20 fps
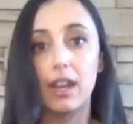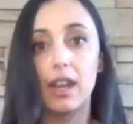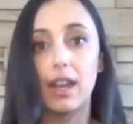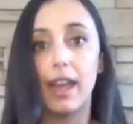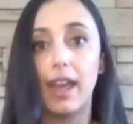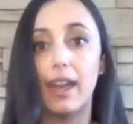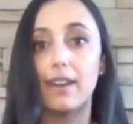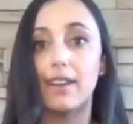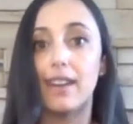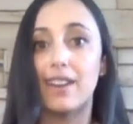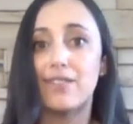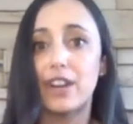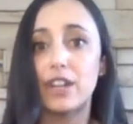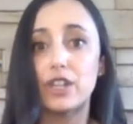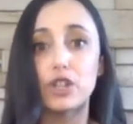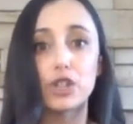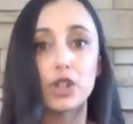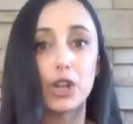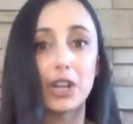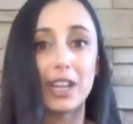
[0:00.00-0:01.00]
and
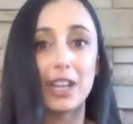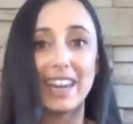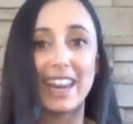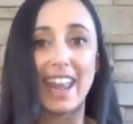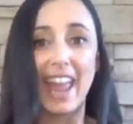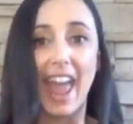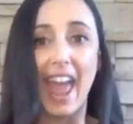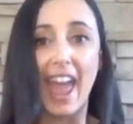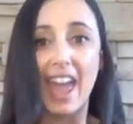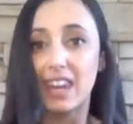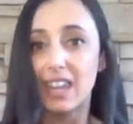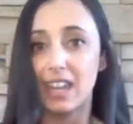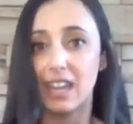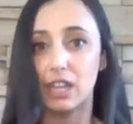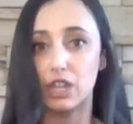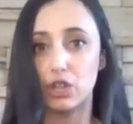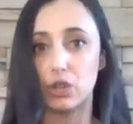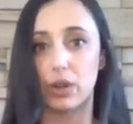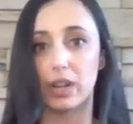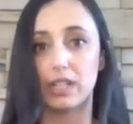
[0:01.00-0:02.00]
investors aren't getting any
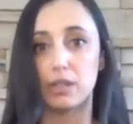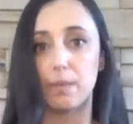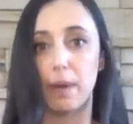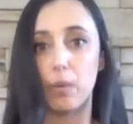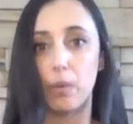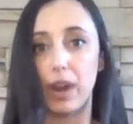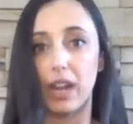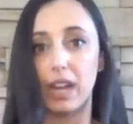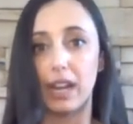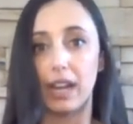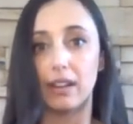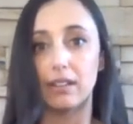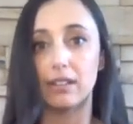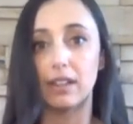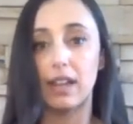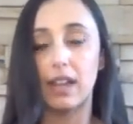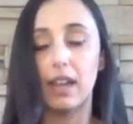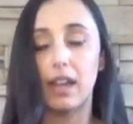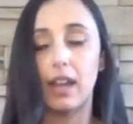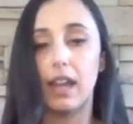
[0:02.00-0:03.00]
interest by waiting.
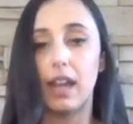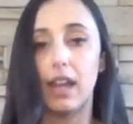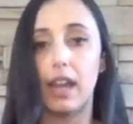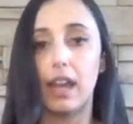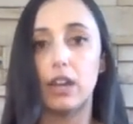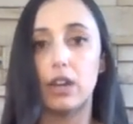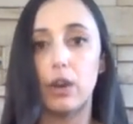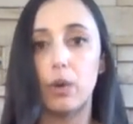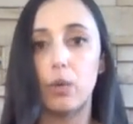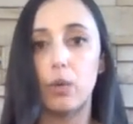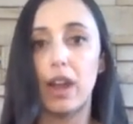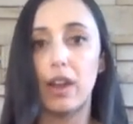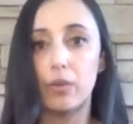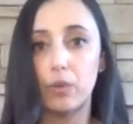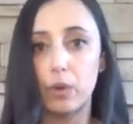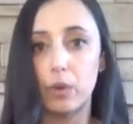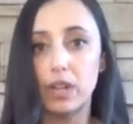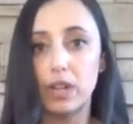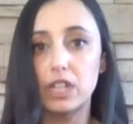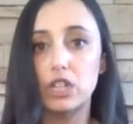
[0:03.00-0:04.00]
And
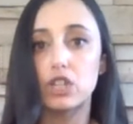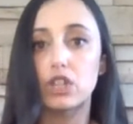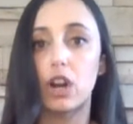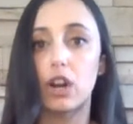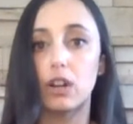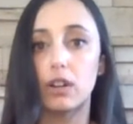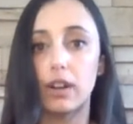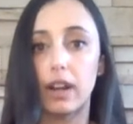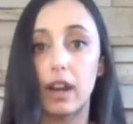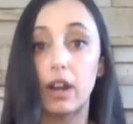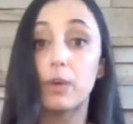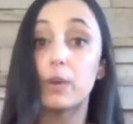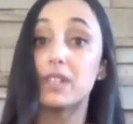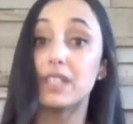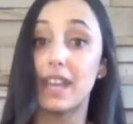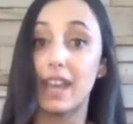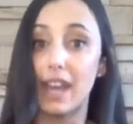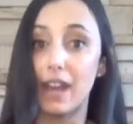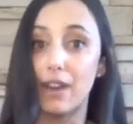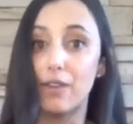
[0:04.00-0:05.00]
if we start, I don't want
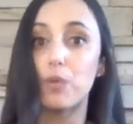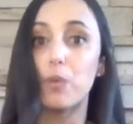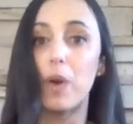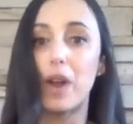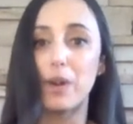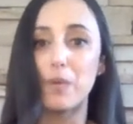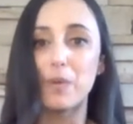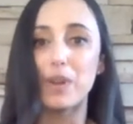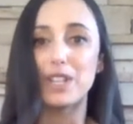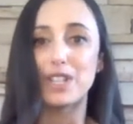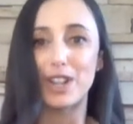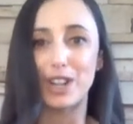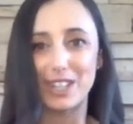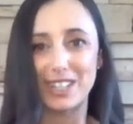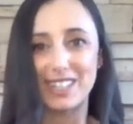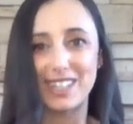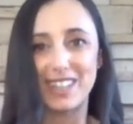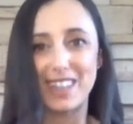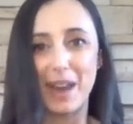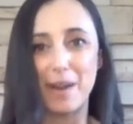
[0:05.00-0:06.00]
to say if, when we start
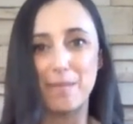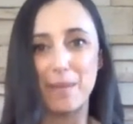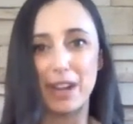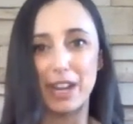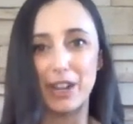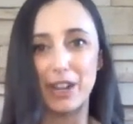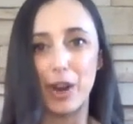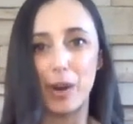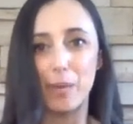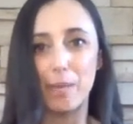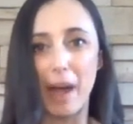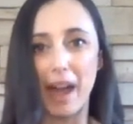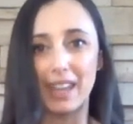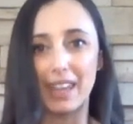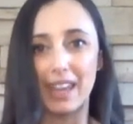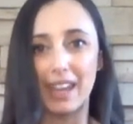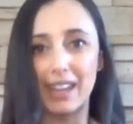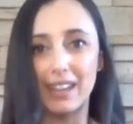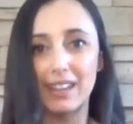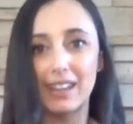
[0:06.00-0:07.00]
to see that money go back
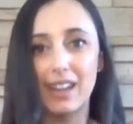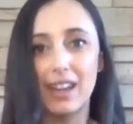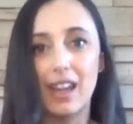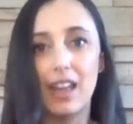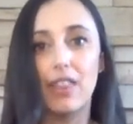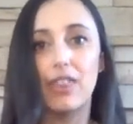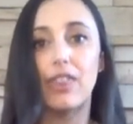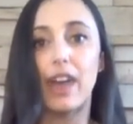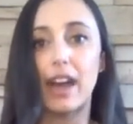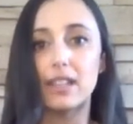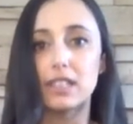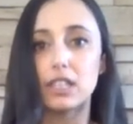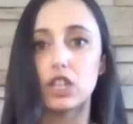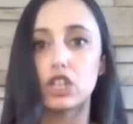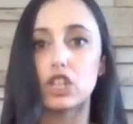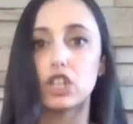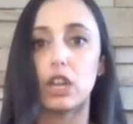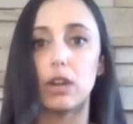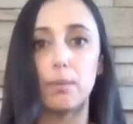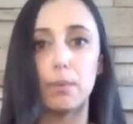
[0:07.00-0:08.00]
in, that's just
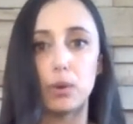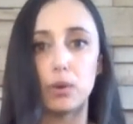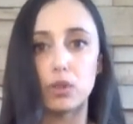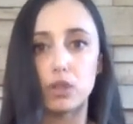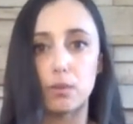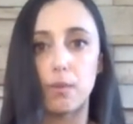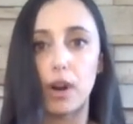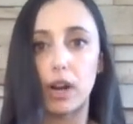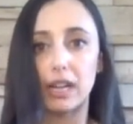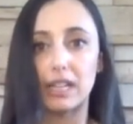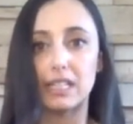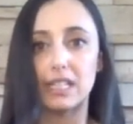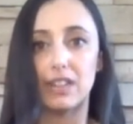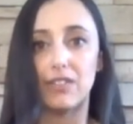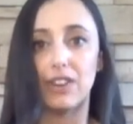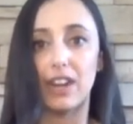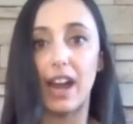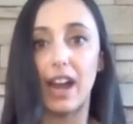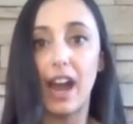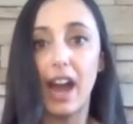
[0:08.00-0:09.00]
going to boost the markets
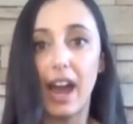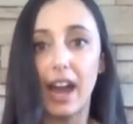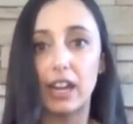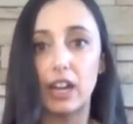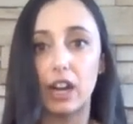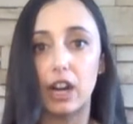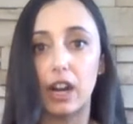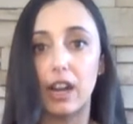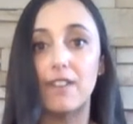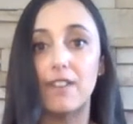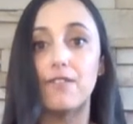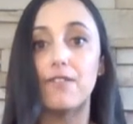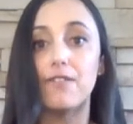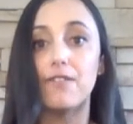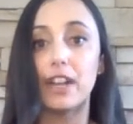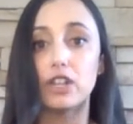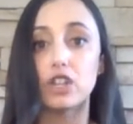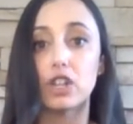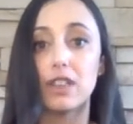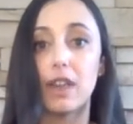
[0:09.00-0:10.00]
even higher. And
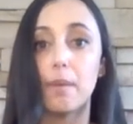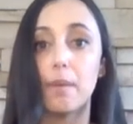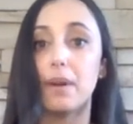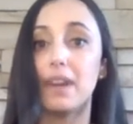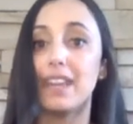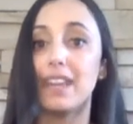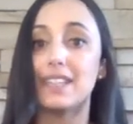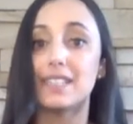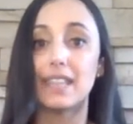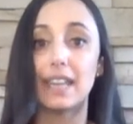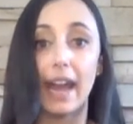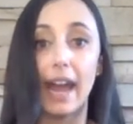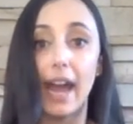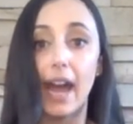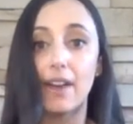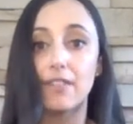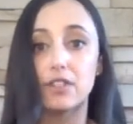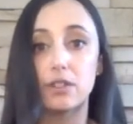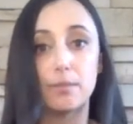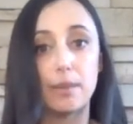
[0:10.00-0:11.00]
eventually that money is going to
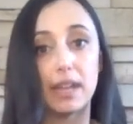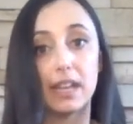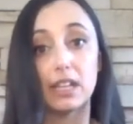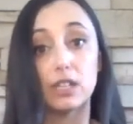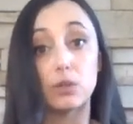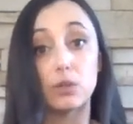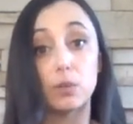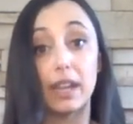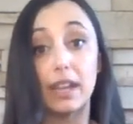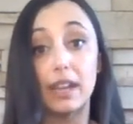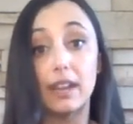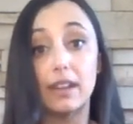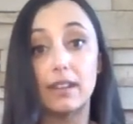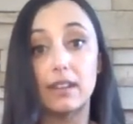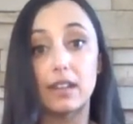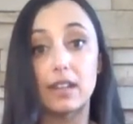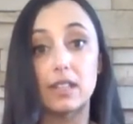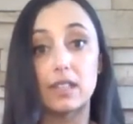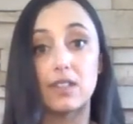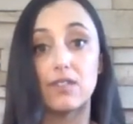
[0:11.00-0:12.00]
have to make its way in
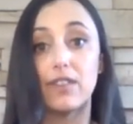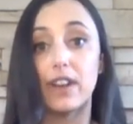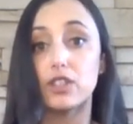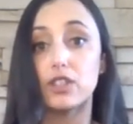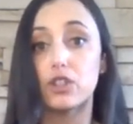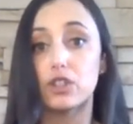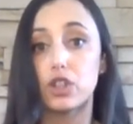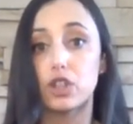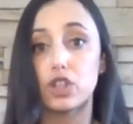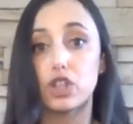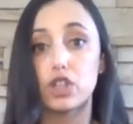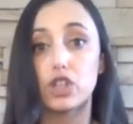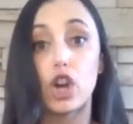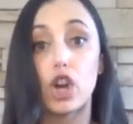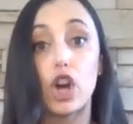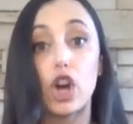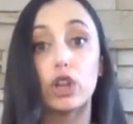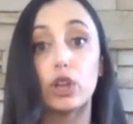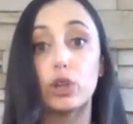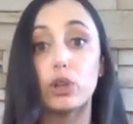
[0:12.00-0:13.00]
because investors are just
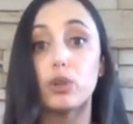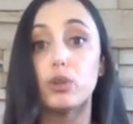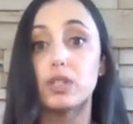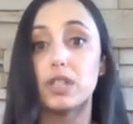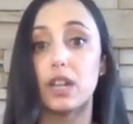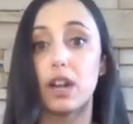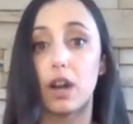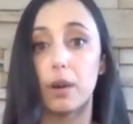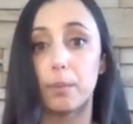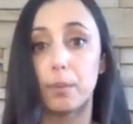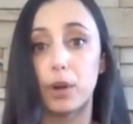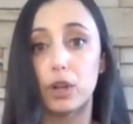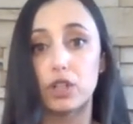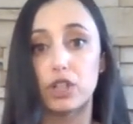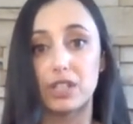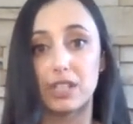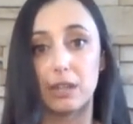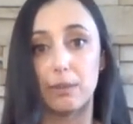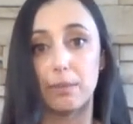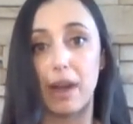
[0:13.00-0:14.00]
losing on
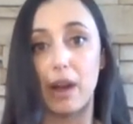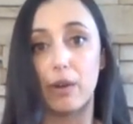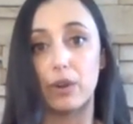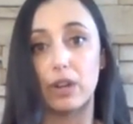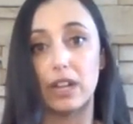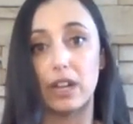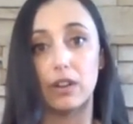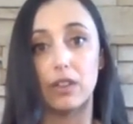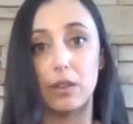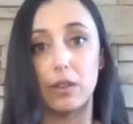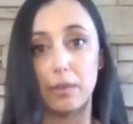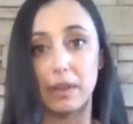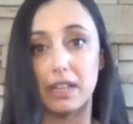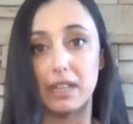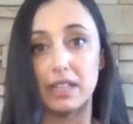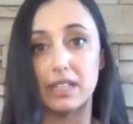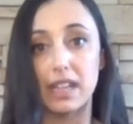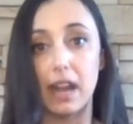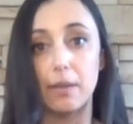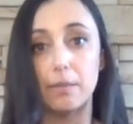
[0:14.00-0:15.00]
purchasing power here in the
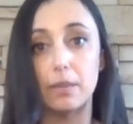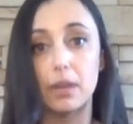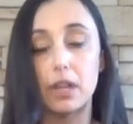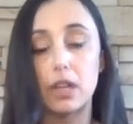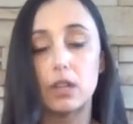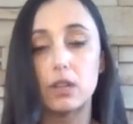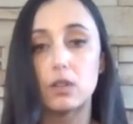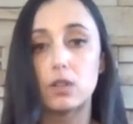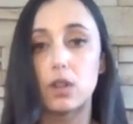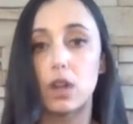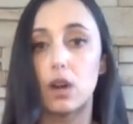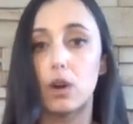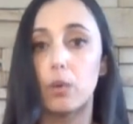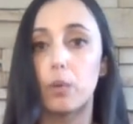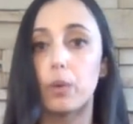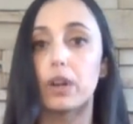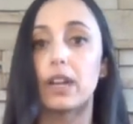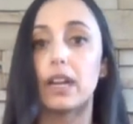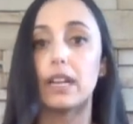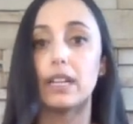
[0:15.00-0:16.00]
meantime. So
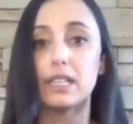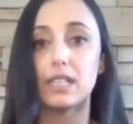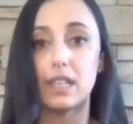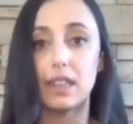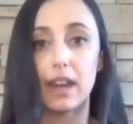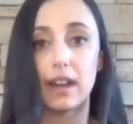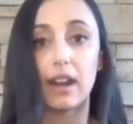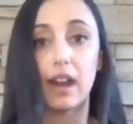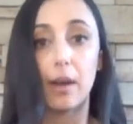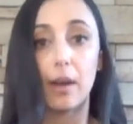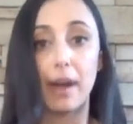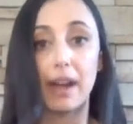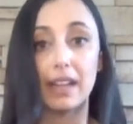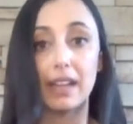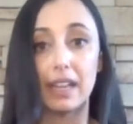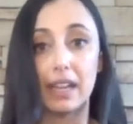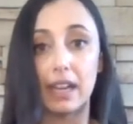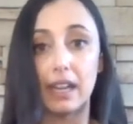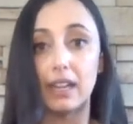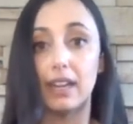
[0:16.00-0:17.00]
we're going to see that come back
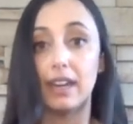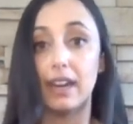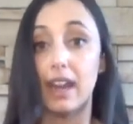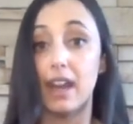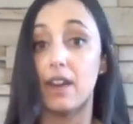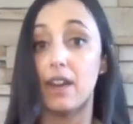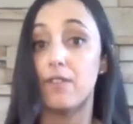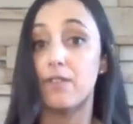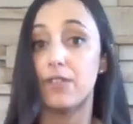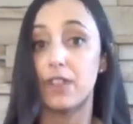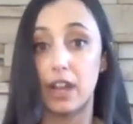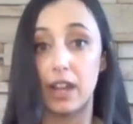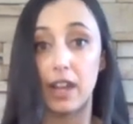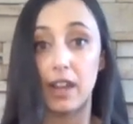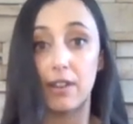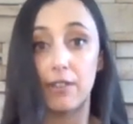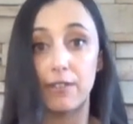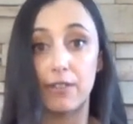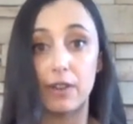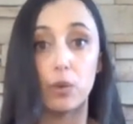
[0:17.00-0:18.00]
in. And
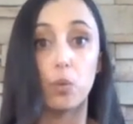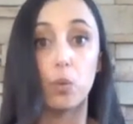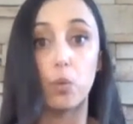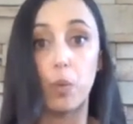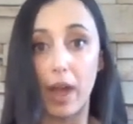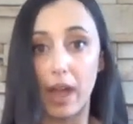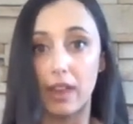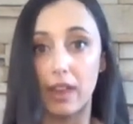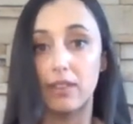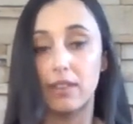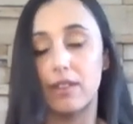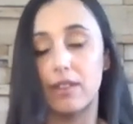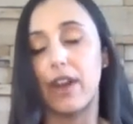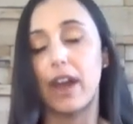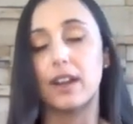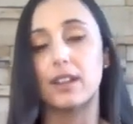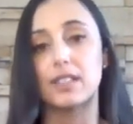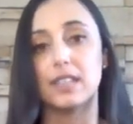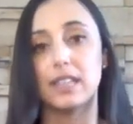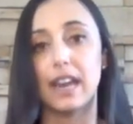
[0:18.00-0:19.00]
if and when the
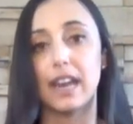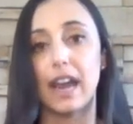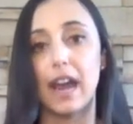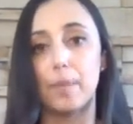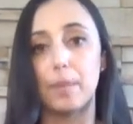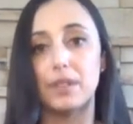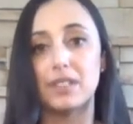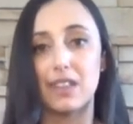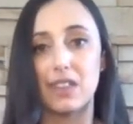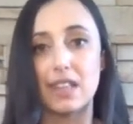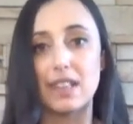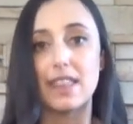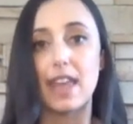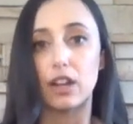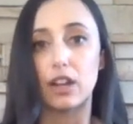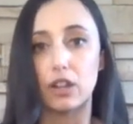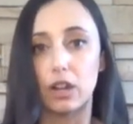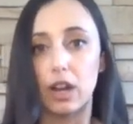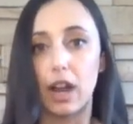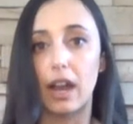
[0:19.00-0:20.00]
vaccine happens, I think
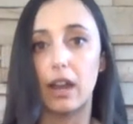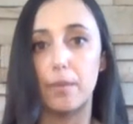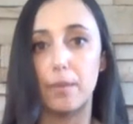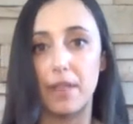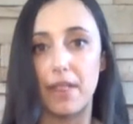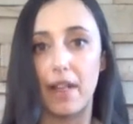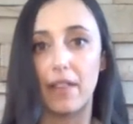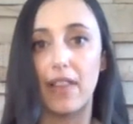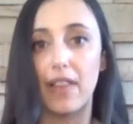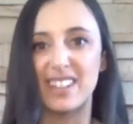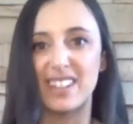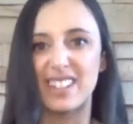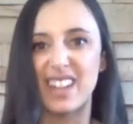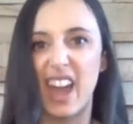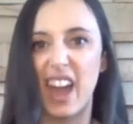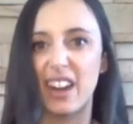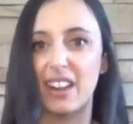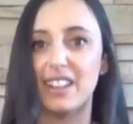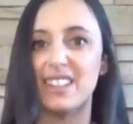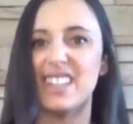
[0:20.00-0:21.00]
that could kind of be that last
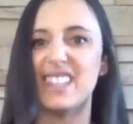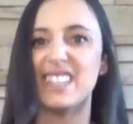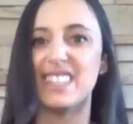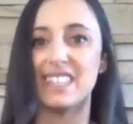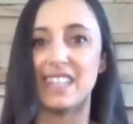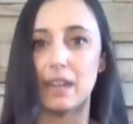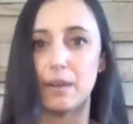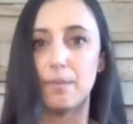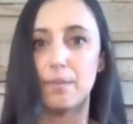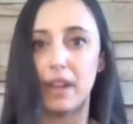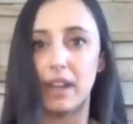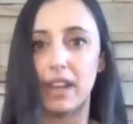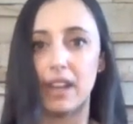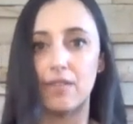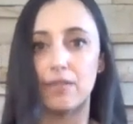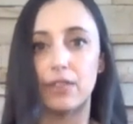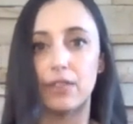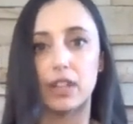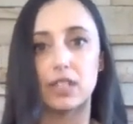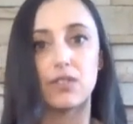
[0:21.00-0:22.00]
catalyst to see a big
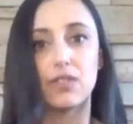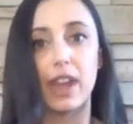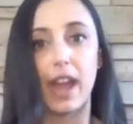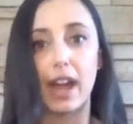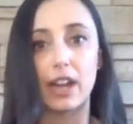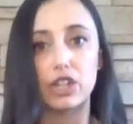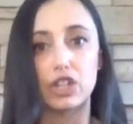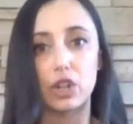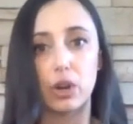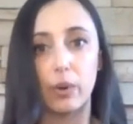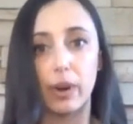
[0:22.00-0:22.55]
influx of cash go